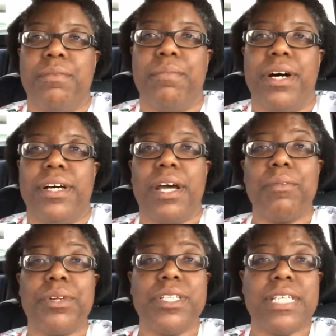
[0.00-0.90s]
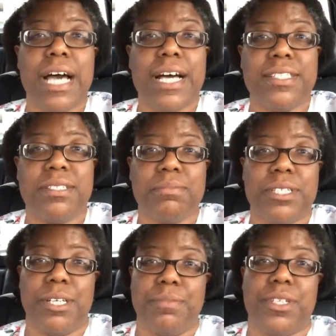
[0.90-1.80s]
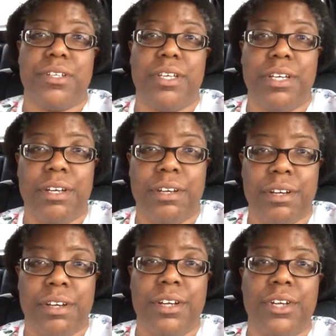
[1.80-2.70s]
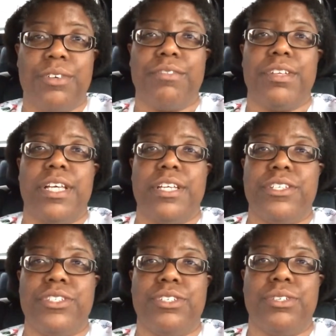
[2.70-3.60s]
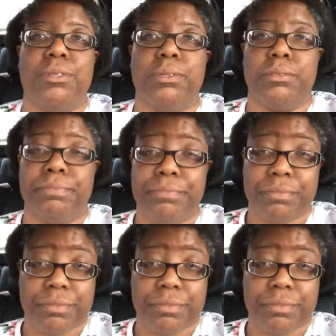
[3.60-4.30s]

But I wanted to add some tips on here related to